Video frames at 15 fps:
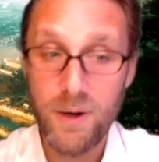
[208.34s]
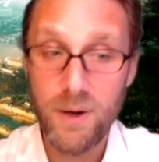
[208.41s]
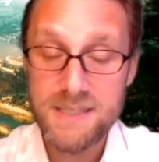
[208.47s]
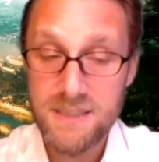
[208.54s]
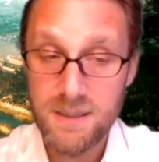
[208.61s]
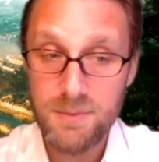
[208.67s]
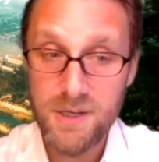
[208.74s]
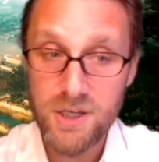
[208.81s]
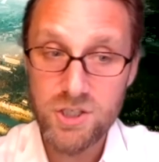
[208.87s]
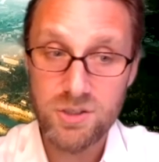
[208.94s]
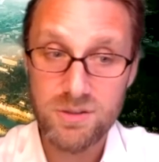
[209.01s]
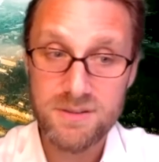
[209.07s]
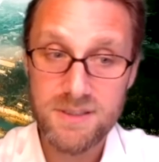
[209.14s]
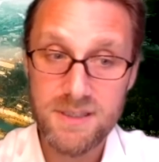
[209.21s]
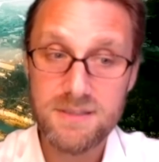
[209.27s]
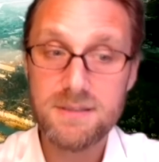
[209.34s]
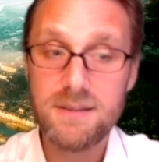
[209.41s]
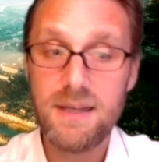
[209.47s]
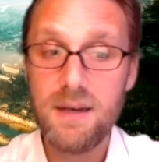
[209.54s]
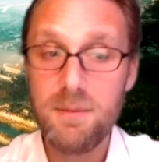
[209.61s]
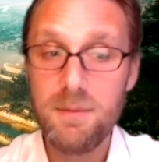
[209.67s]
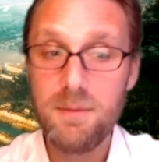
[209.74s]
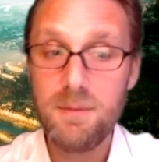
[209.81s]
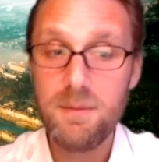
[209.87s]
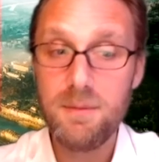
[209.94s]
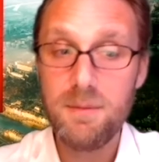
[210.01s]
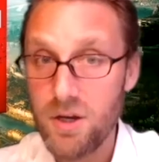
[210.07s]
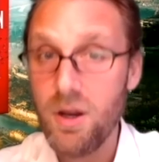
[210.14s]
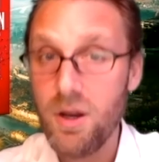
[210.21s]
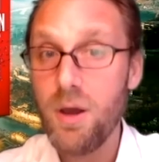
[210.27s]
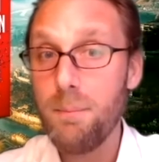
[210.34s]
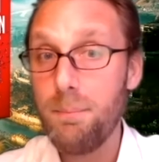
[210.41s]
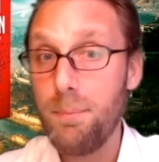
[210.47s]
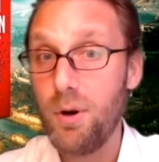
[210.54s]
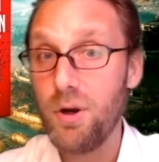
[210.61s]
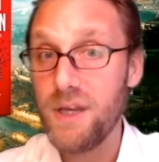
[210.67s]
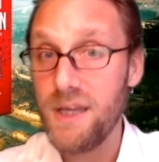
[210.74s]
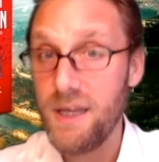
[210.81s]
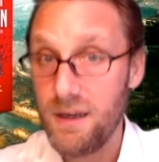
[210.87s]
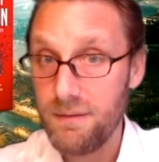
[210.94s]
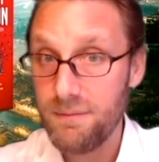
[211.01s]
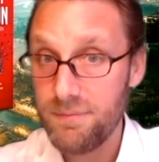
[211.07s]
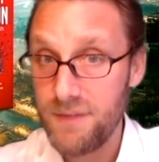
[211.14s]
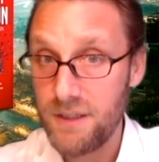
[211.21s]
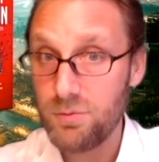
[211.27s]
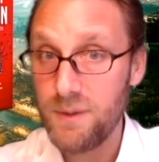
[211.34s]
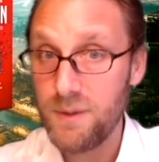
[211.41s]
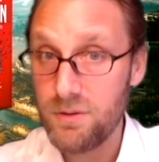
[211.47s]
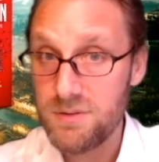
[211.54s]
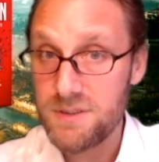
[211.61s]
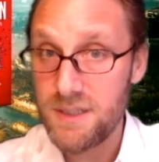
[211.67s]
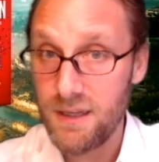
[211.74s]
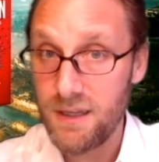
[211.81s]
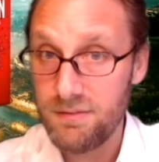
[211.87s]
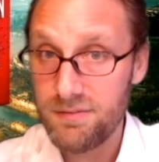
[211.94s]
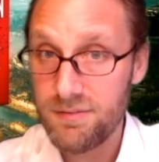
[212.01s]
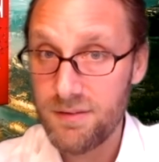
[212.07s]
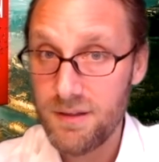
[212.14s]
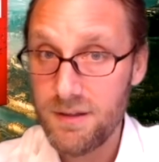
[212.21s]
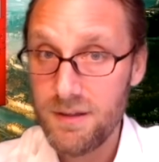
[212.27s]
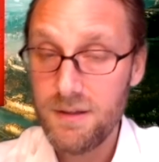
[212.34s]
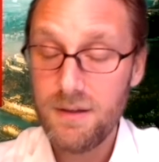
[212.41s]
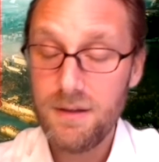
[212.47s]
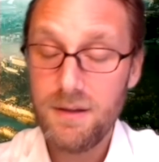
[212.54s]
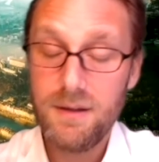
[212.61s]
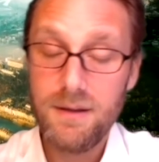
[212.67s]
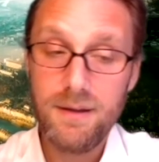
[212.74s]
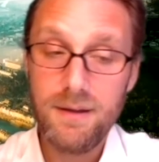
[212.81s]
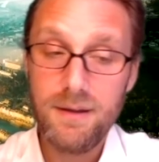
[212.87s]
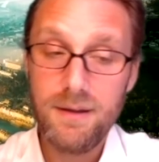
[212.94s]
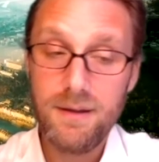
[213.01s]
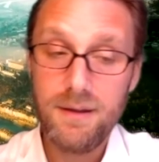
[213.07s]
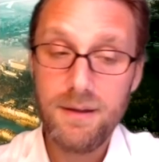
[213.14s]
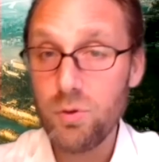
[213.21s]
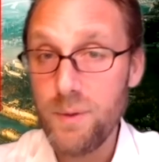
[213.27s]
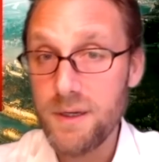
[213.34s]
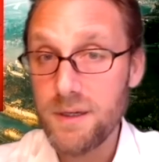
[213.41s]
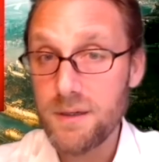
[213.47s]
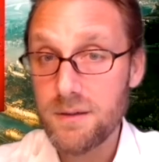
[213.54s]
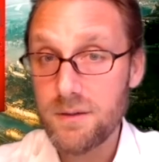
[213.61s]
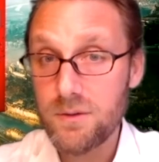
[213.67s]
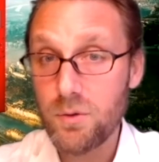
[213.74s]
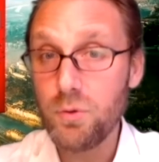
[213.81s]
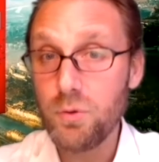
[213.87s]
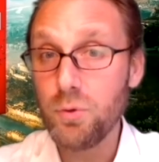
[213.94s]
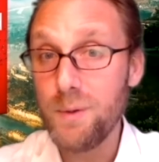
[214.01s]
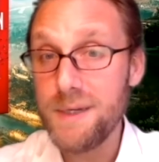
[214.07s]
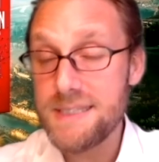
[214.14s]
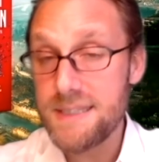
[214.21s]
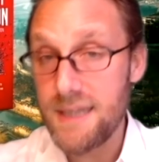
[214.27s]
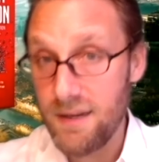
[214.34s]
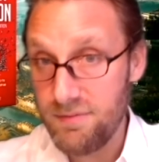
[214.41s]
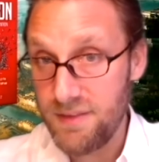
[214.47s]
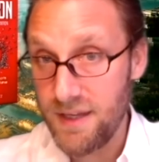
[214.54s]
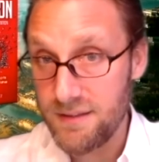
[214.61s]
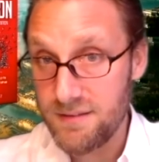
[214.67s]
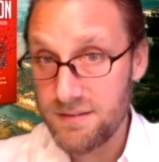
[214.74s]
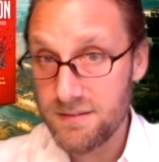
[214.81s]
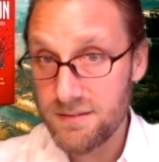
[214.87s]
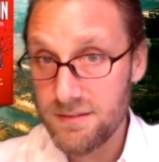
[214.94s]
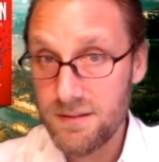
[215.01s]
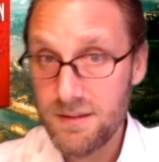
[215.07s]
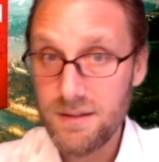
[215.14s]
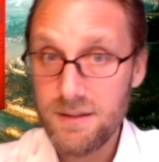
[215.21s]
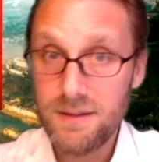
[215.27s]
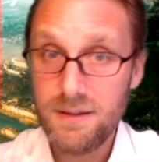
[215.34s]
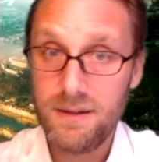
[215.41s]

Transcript: From our estimations, it's 10+ million per year that we could save. How could we save that?